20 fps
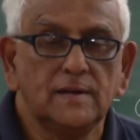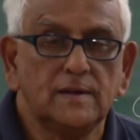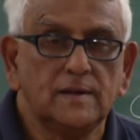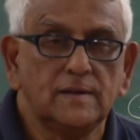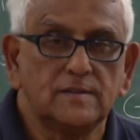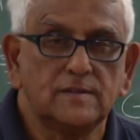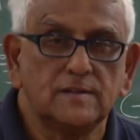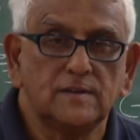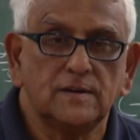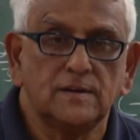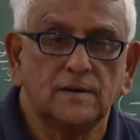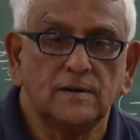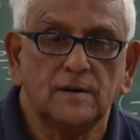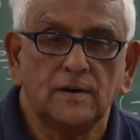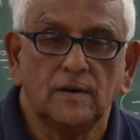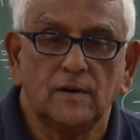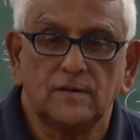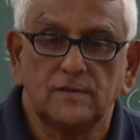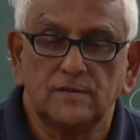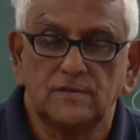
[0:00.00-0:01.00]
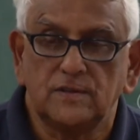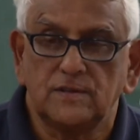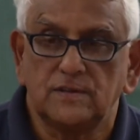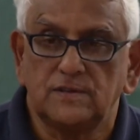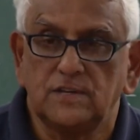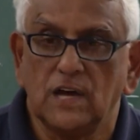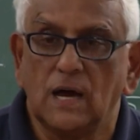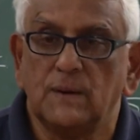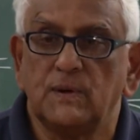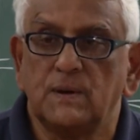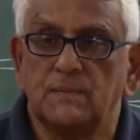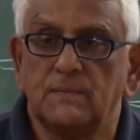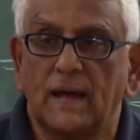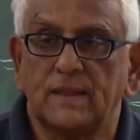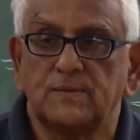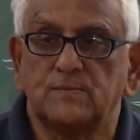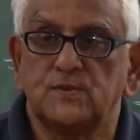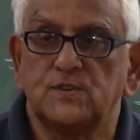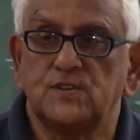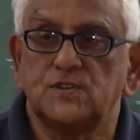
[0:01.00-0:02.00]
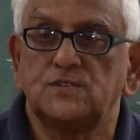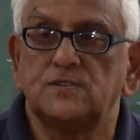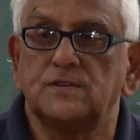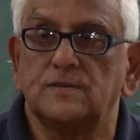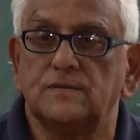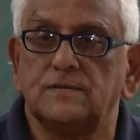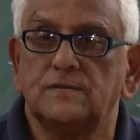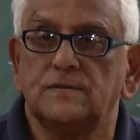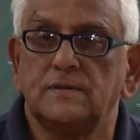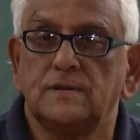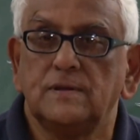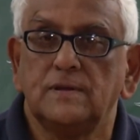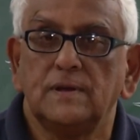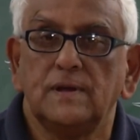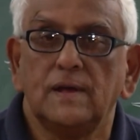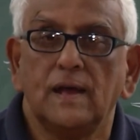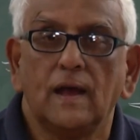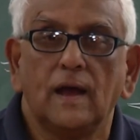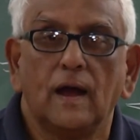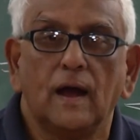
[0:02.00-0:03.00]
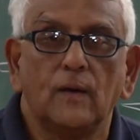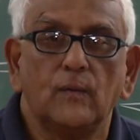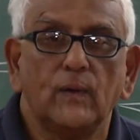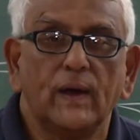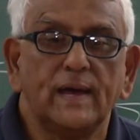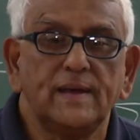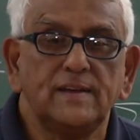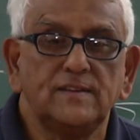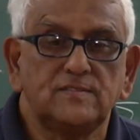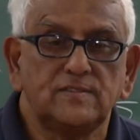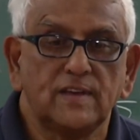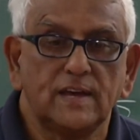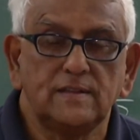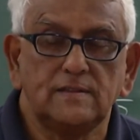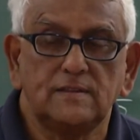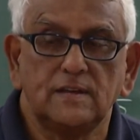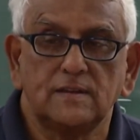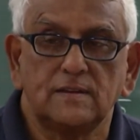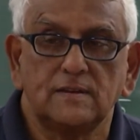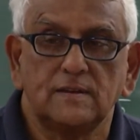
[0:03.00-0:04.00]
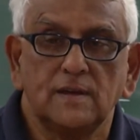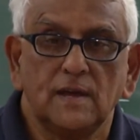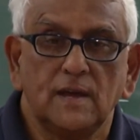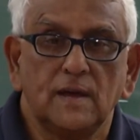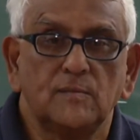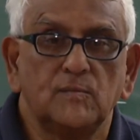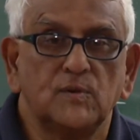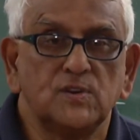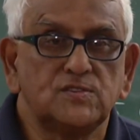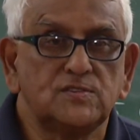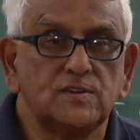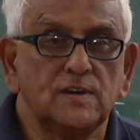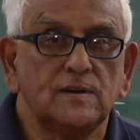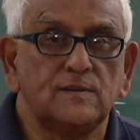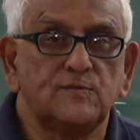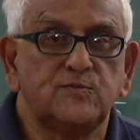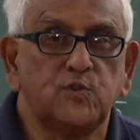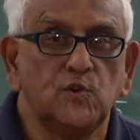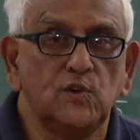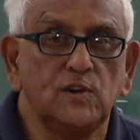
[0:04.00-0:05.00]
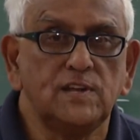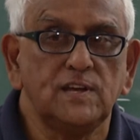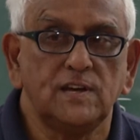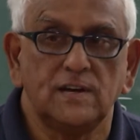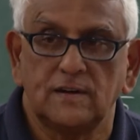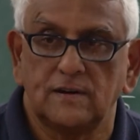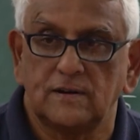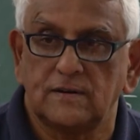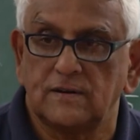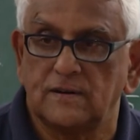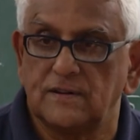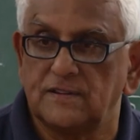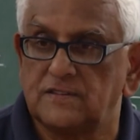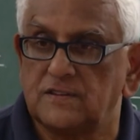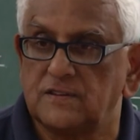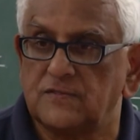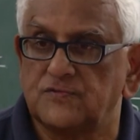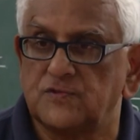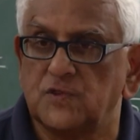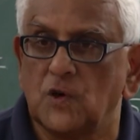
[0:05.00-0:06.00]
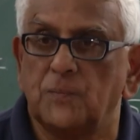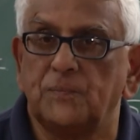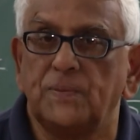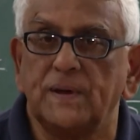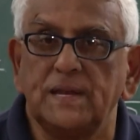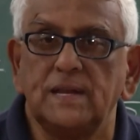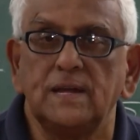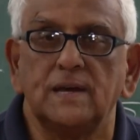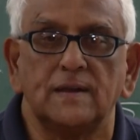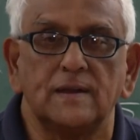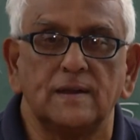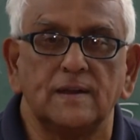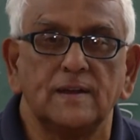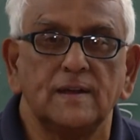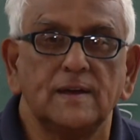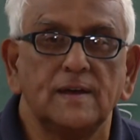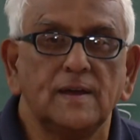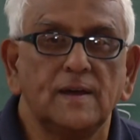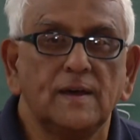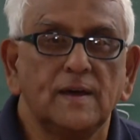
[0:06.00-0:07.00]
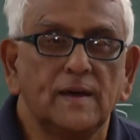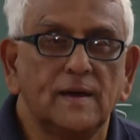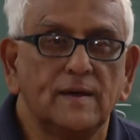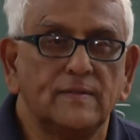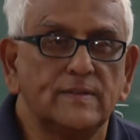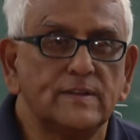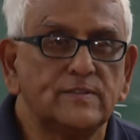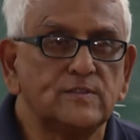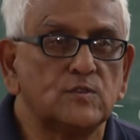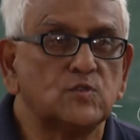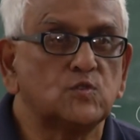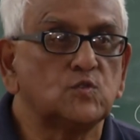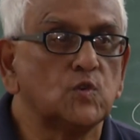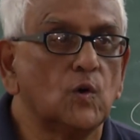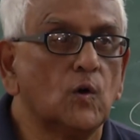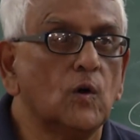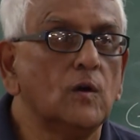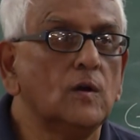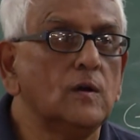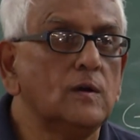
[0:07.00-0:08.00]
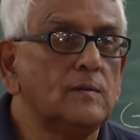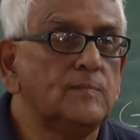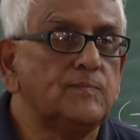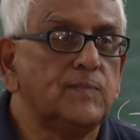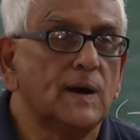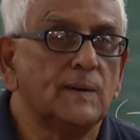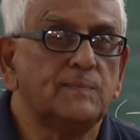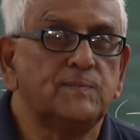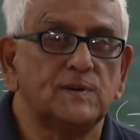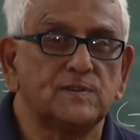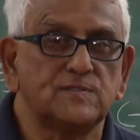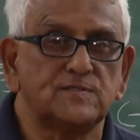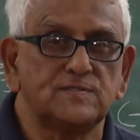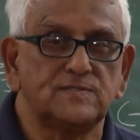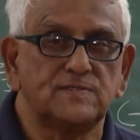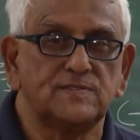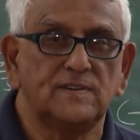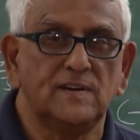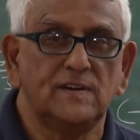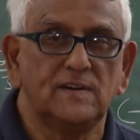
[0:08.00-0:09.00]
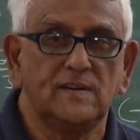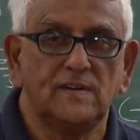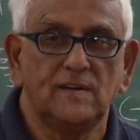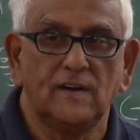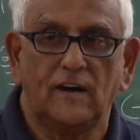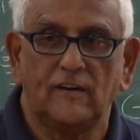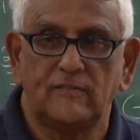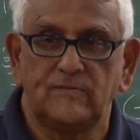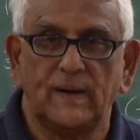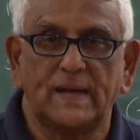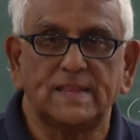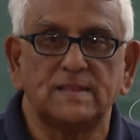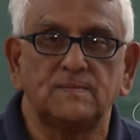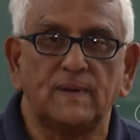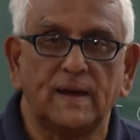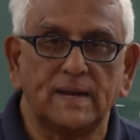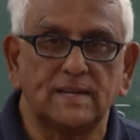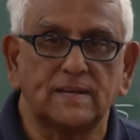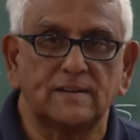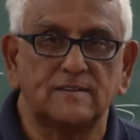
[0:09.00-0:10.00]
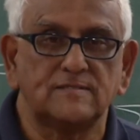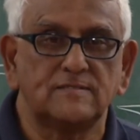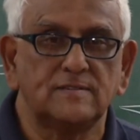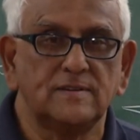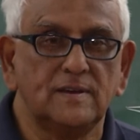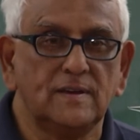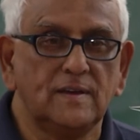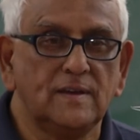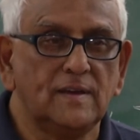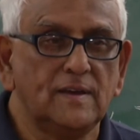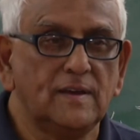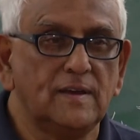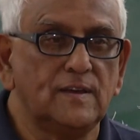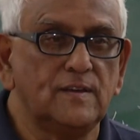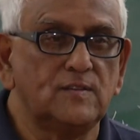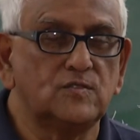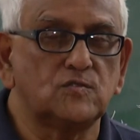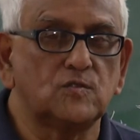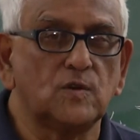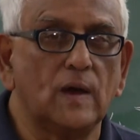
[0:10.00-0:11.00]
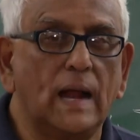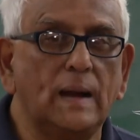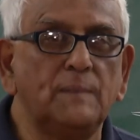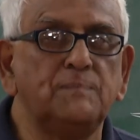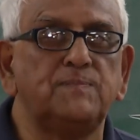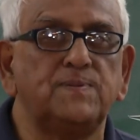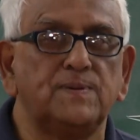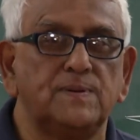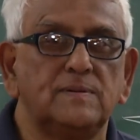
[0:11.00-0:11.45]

the German mathematician where he said that Monsieur Fourier is of the opinion that the sole purpose of mathematics is to help